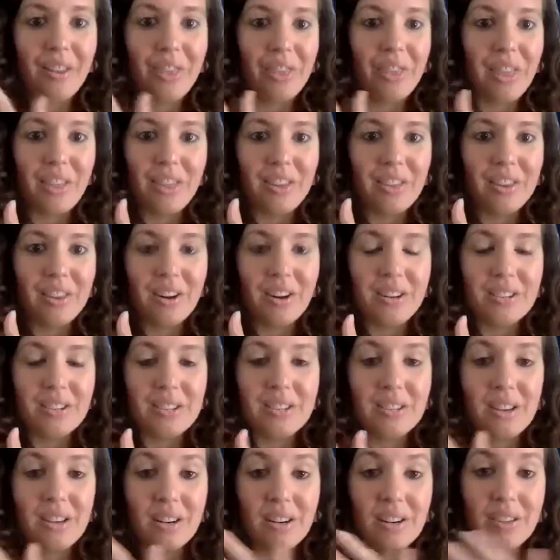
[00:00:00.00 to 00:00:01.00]
thing that I'd
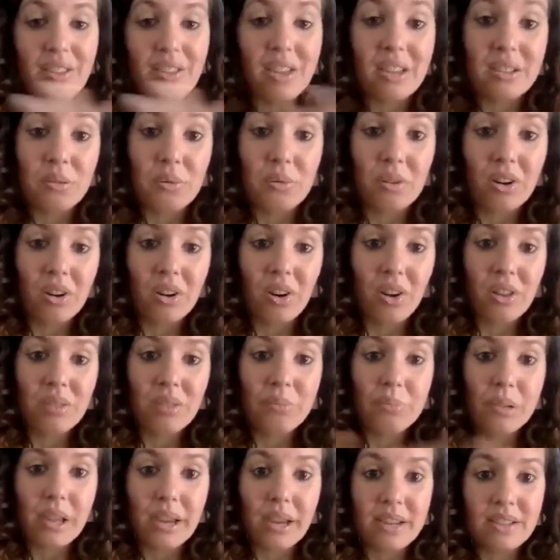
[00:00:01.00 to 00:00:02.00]
studied, that's where I got
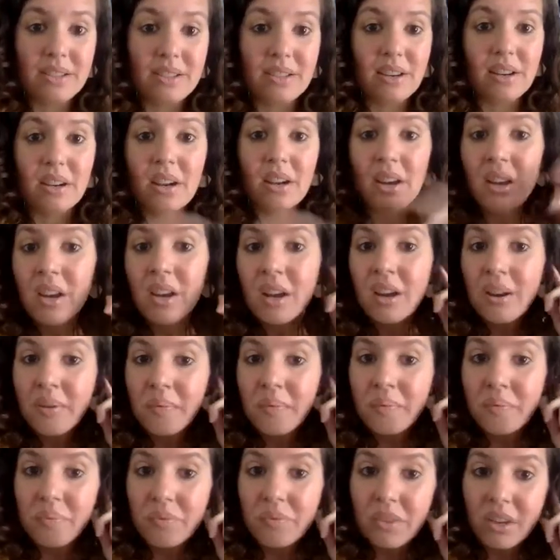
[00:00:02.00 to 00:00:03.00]
placed, and
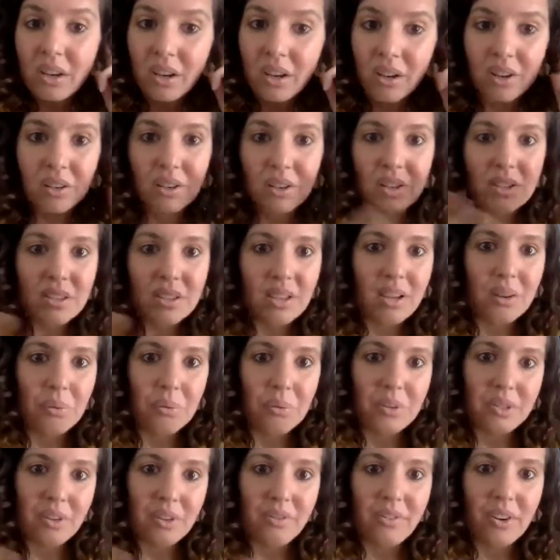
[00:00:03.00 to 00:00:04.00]
it
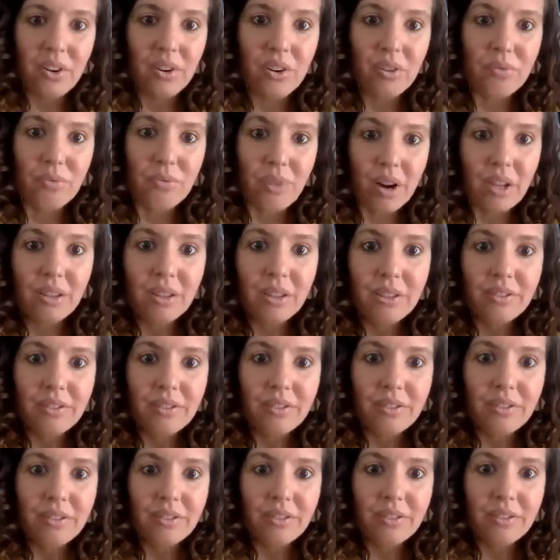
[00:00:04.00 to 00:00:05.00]
was a very
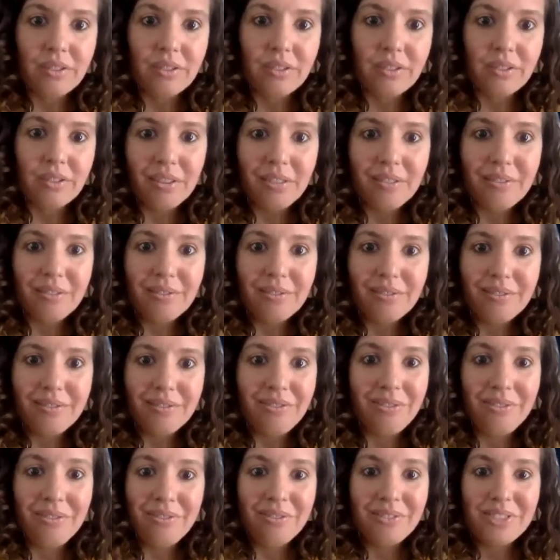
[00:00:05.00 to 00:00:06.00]
relevant
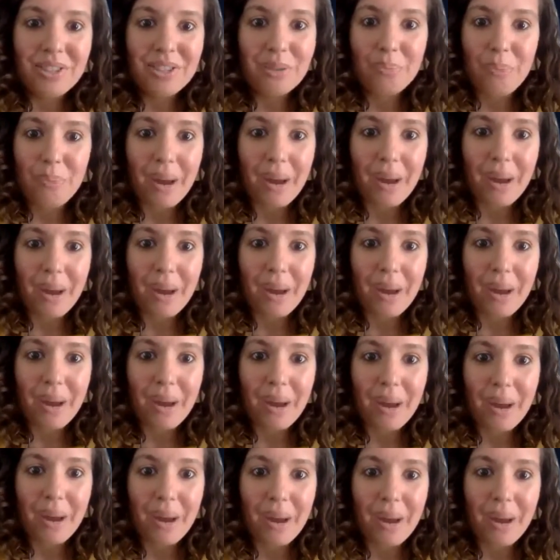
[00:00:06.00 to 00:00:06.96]
space to be in